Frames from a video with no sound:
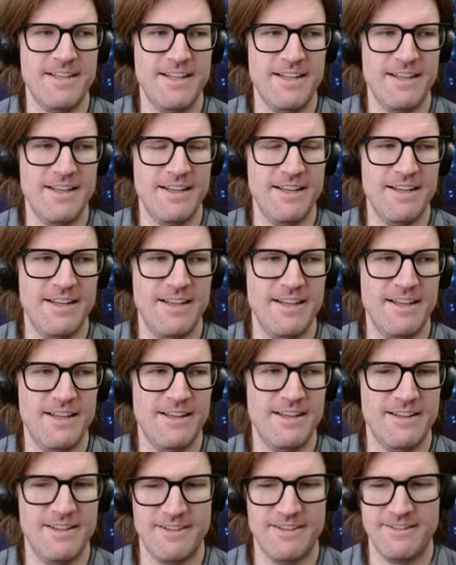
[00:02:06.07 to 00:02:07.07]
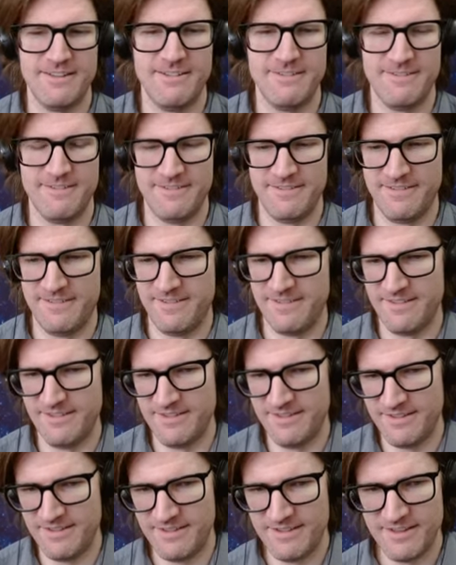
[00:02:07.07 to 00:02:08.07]

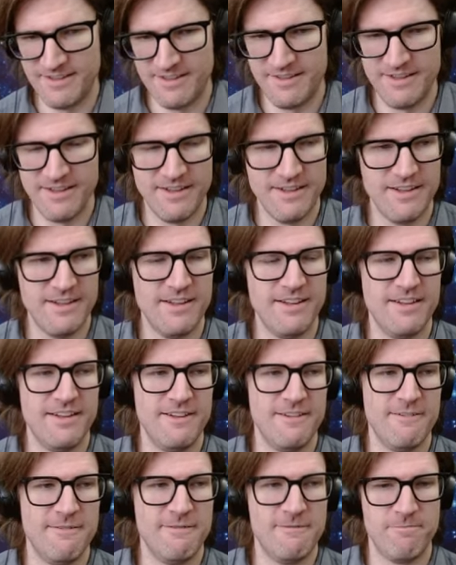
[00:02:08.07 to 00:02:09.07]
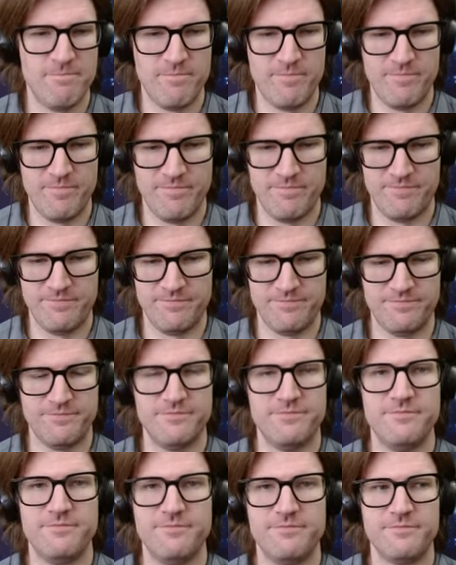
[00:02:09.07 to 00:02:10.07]

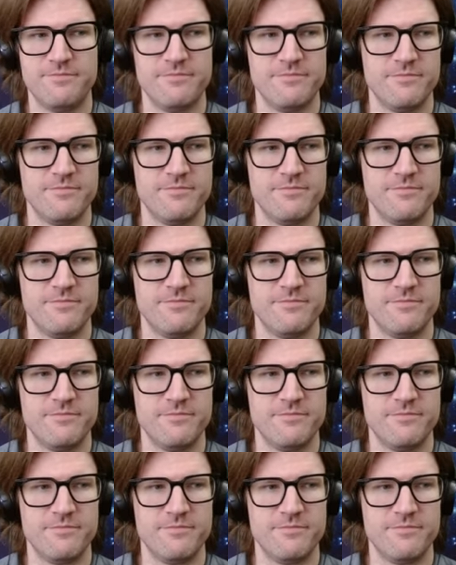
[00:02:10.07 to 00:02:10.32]
(silent)